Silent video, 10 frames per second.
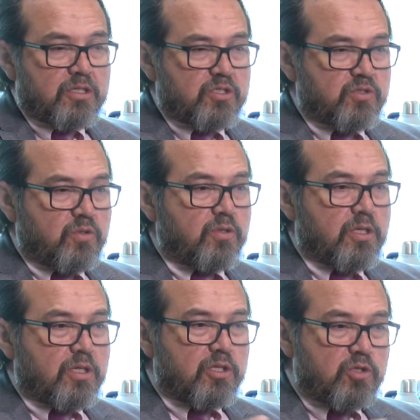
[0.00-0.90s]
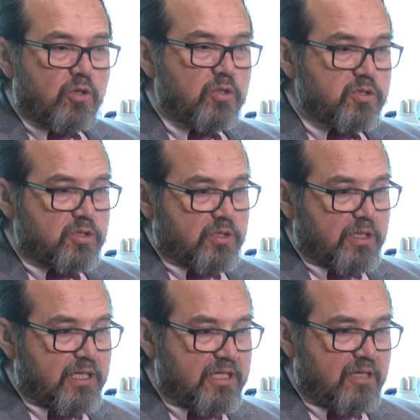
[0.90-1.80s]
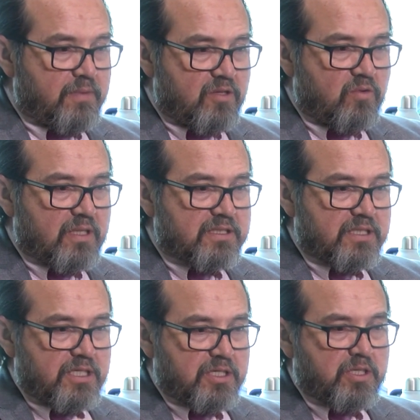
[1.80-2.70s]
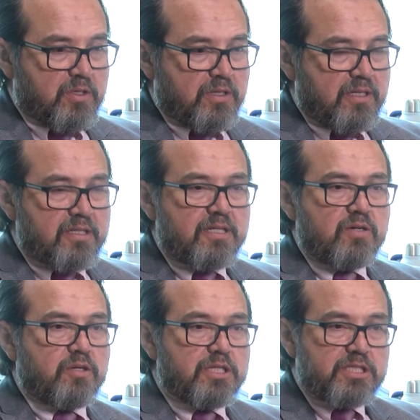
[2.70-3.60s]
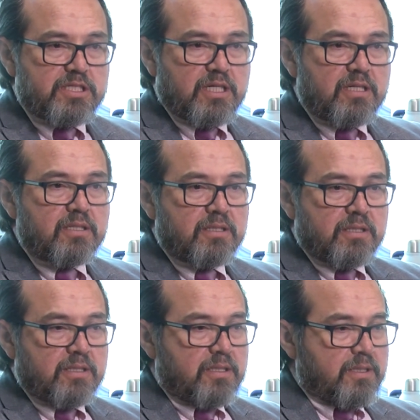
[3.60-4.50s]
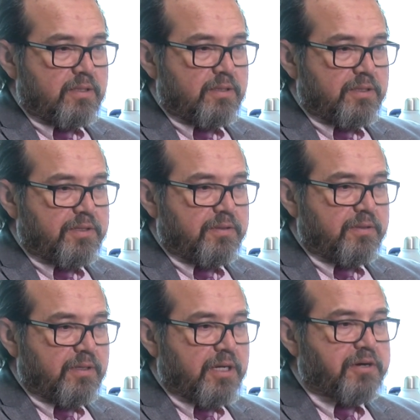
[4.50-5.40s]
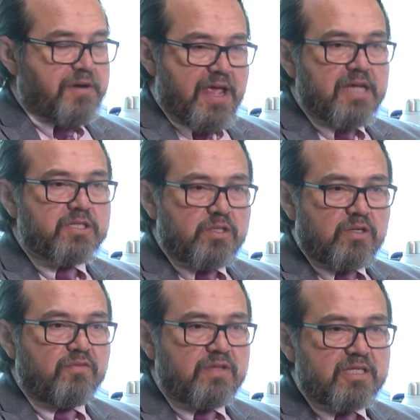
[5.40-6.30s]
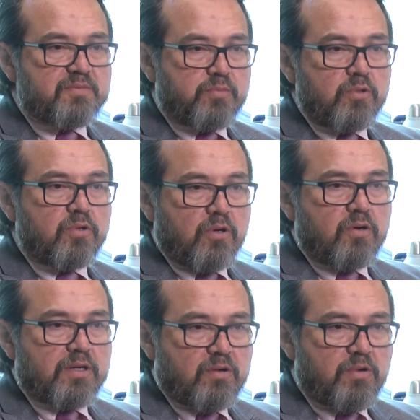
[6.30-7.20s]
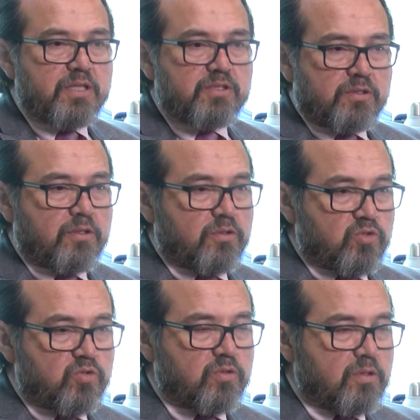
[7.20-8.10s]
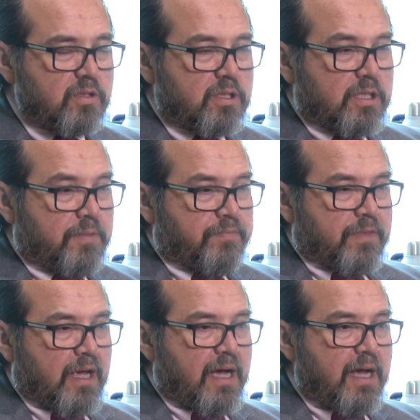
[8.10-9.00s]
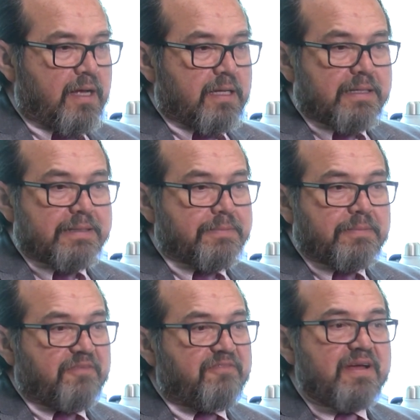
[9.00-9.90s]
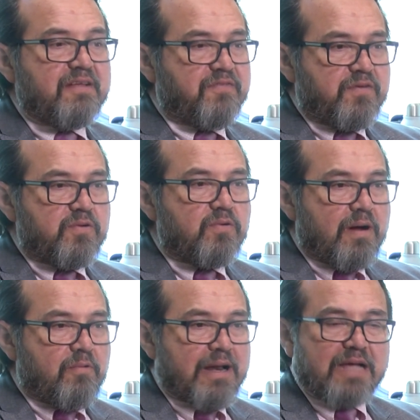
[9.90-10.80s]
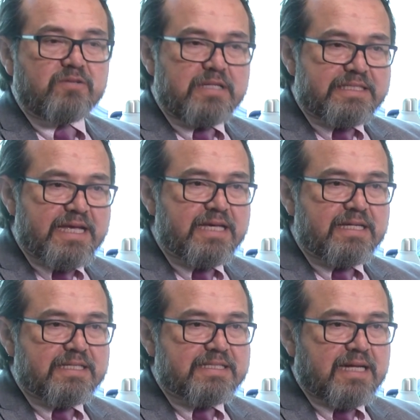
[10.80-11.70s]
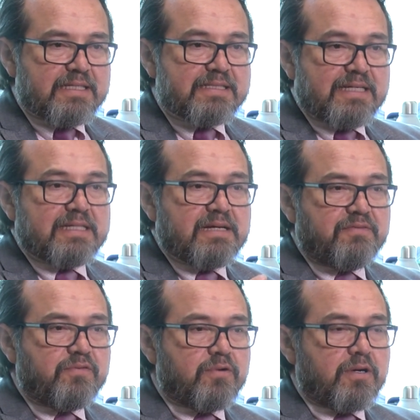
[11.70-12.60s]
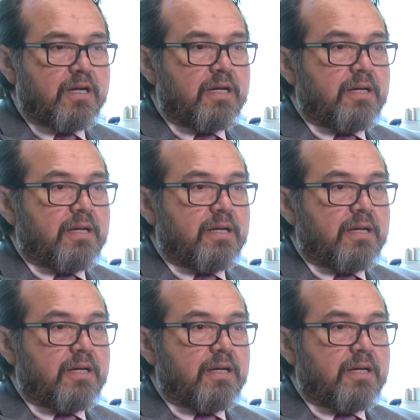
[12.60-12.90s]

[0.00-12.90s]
So those individuals included in the original creation of this pool cohort equation or tool, uh, very few were actually taking statins and therefore,